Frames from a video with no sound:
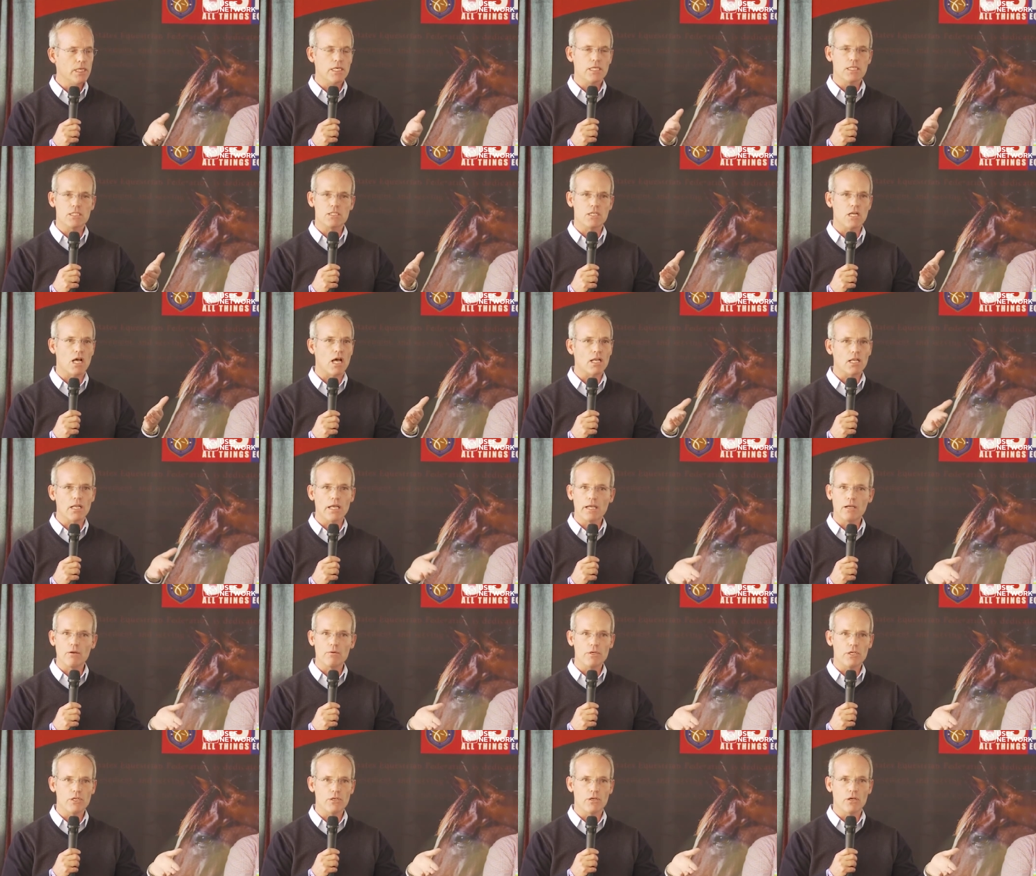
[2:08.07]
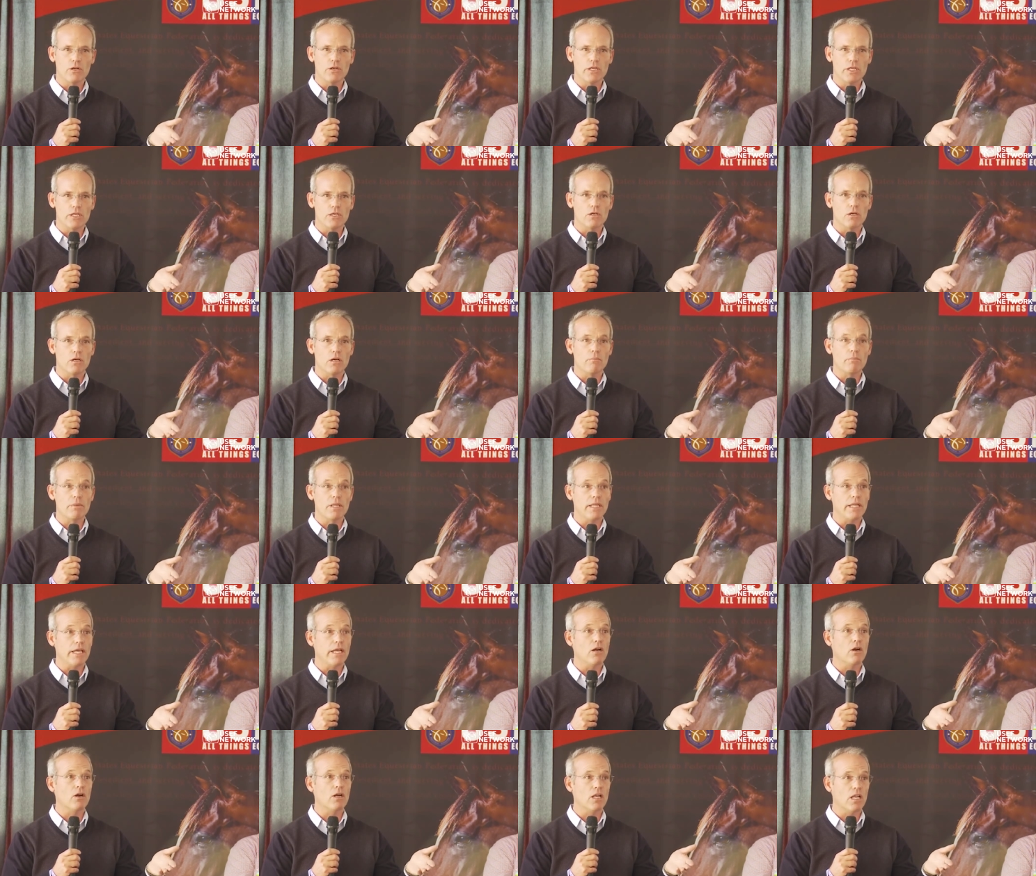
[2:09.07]
It's not like when you go to Europe and
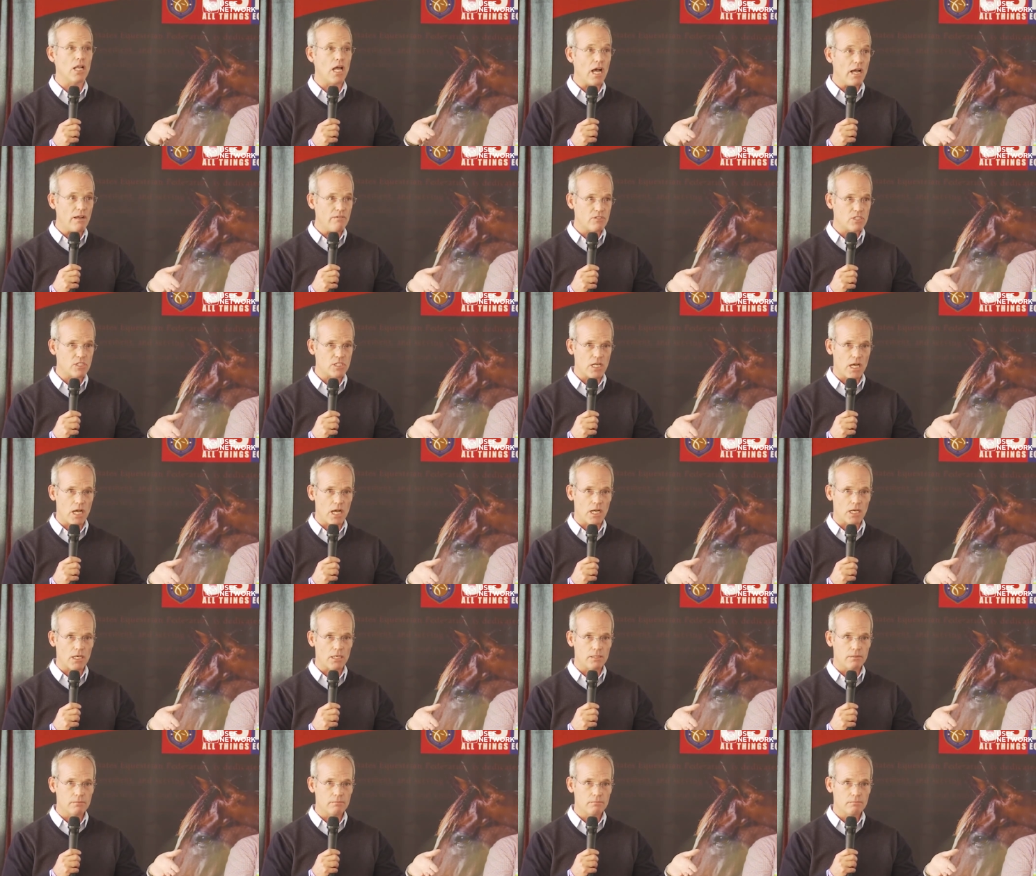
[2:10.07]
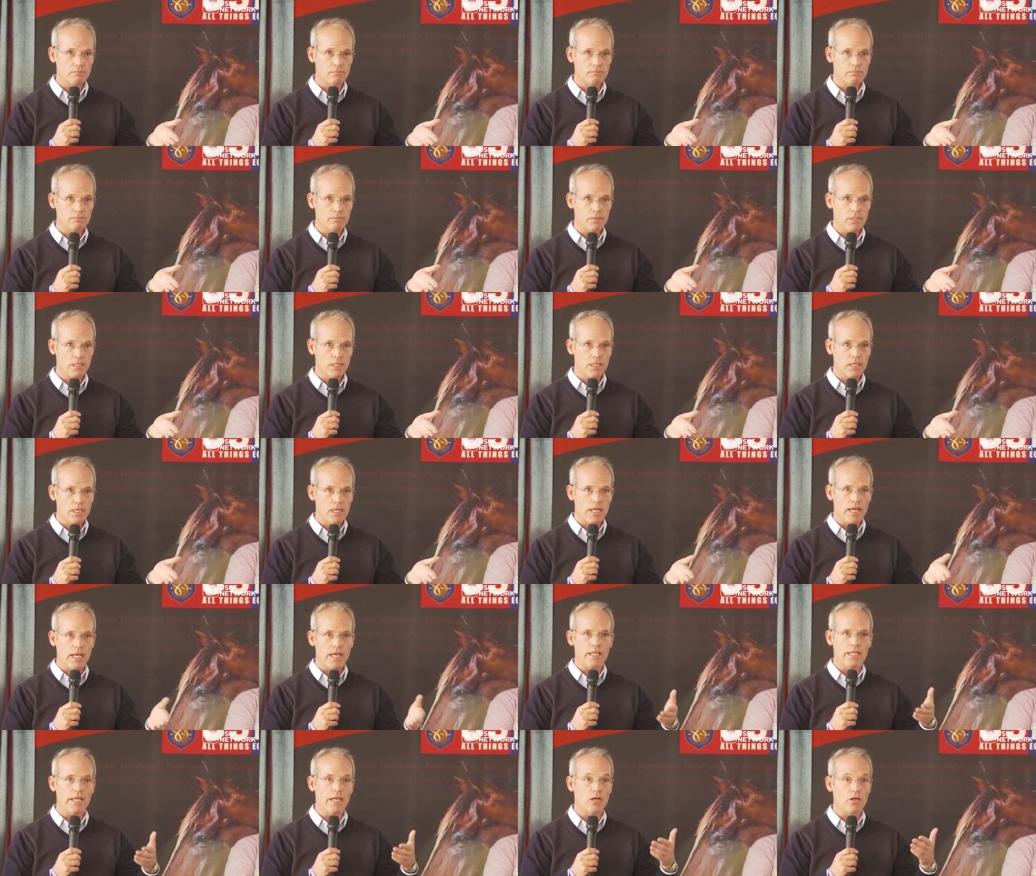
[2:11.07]
they are livestock
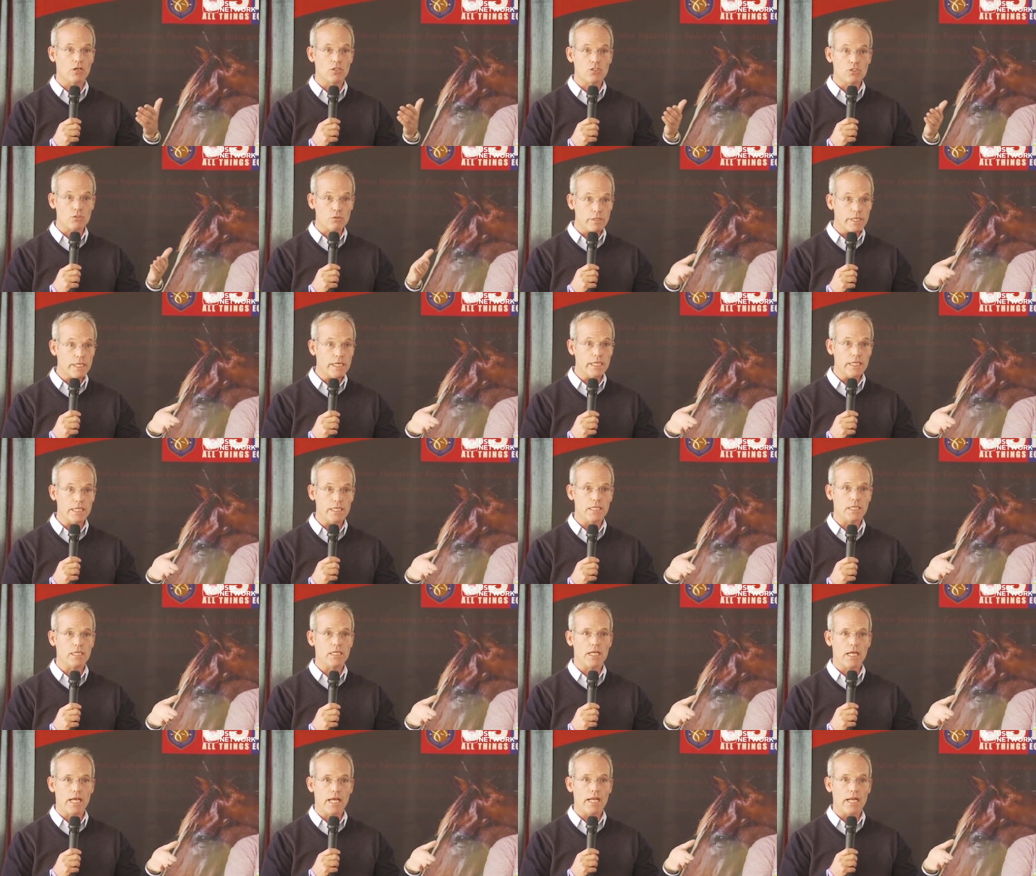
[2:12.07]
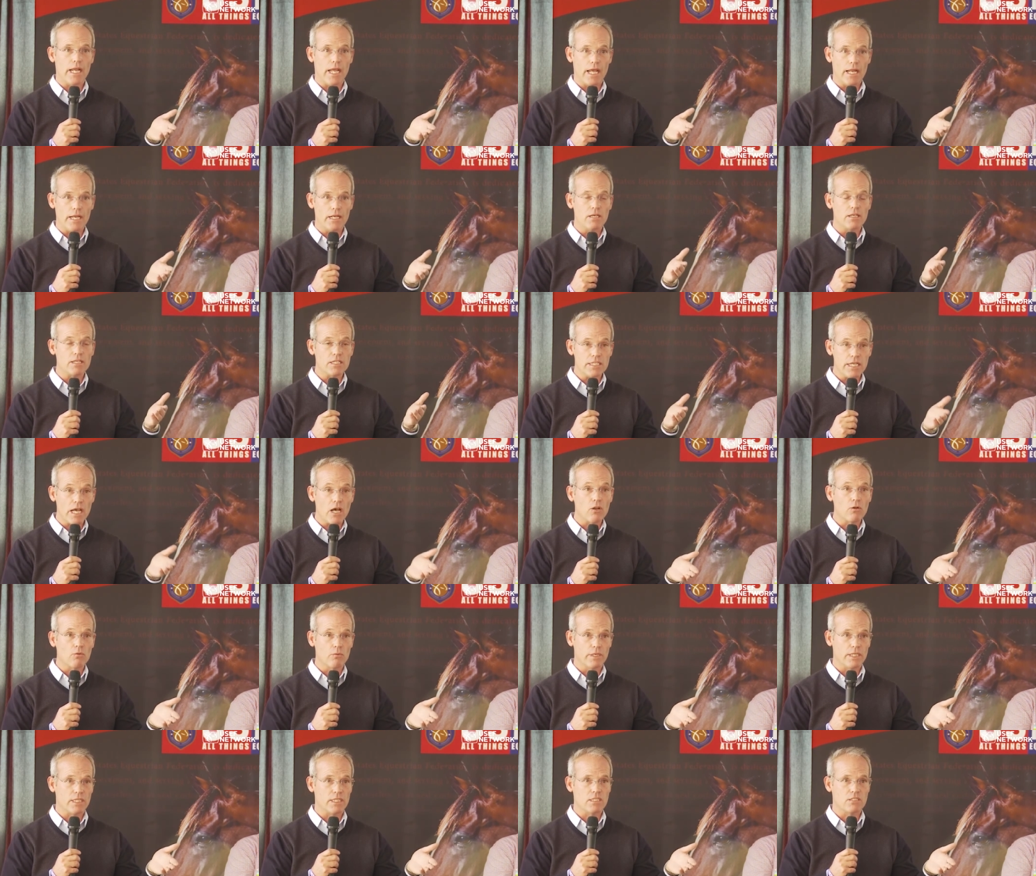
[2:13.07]
and they are treated and, and dealt
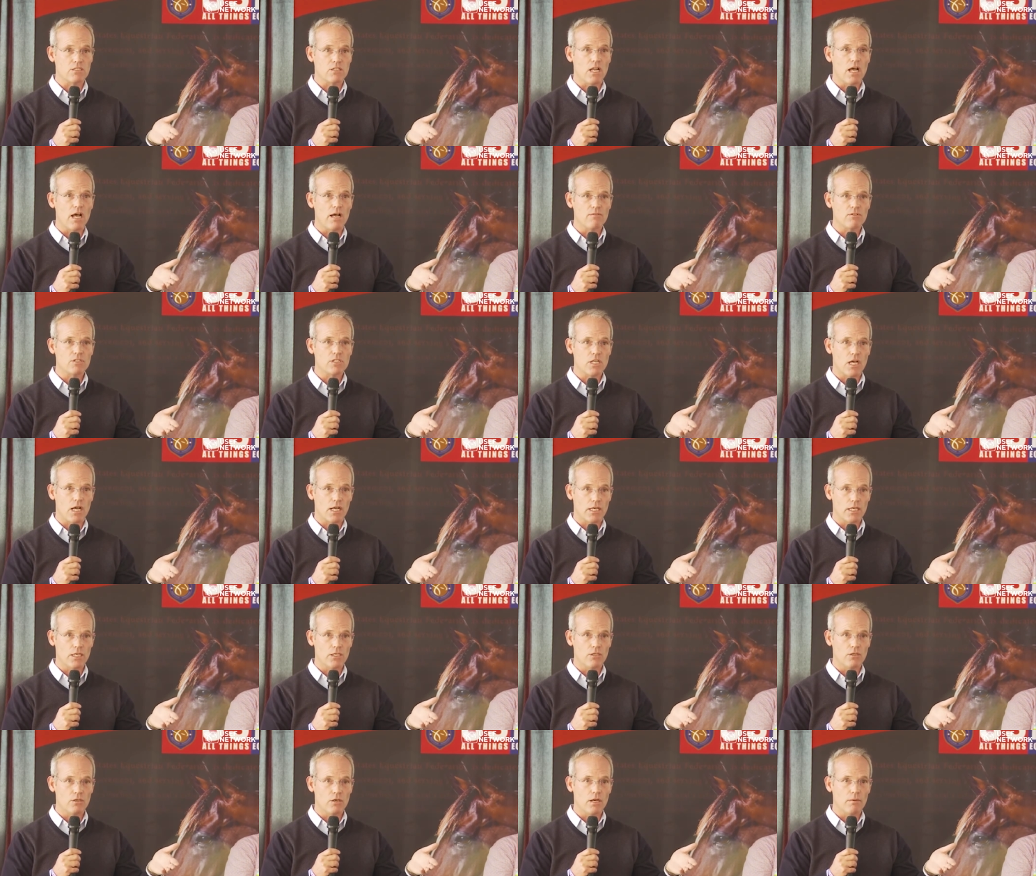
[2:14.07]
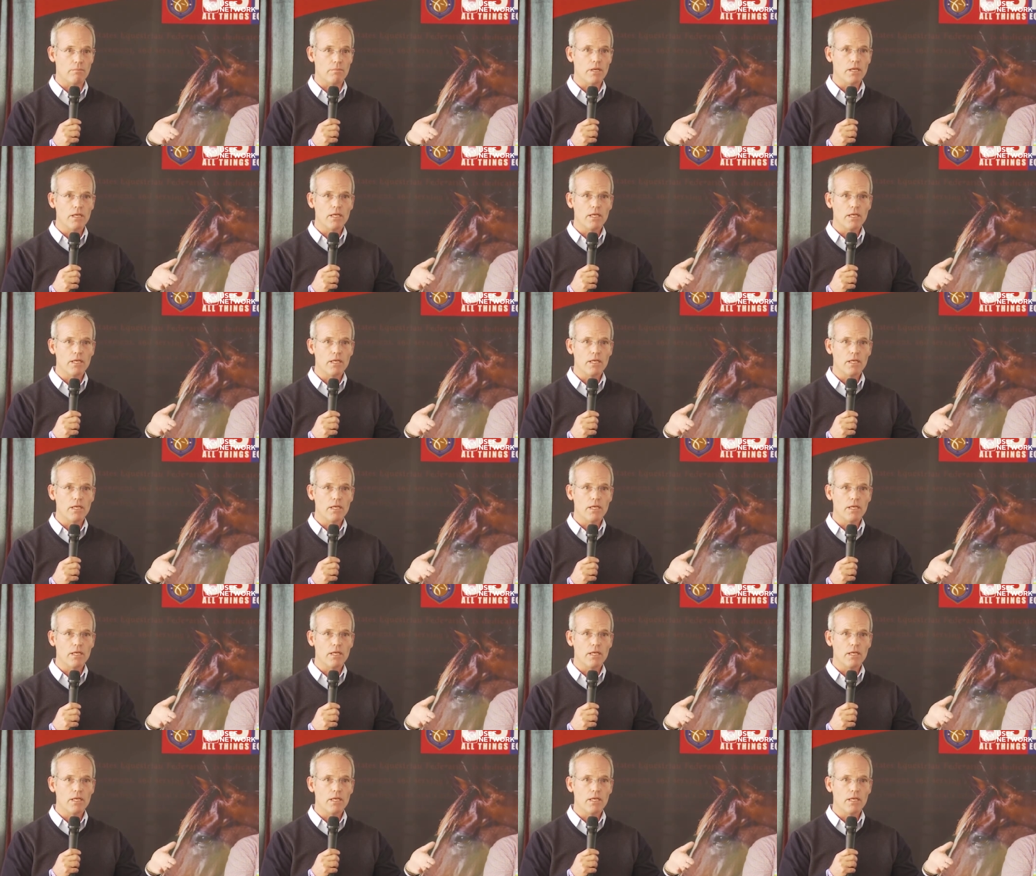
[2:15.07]
with as livestock in Europe.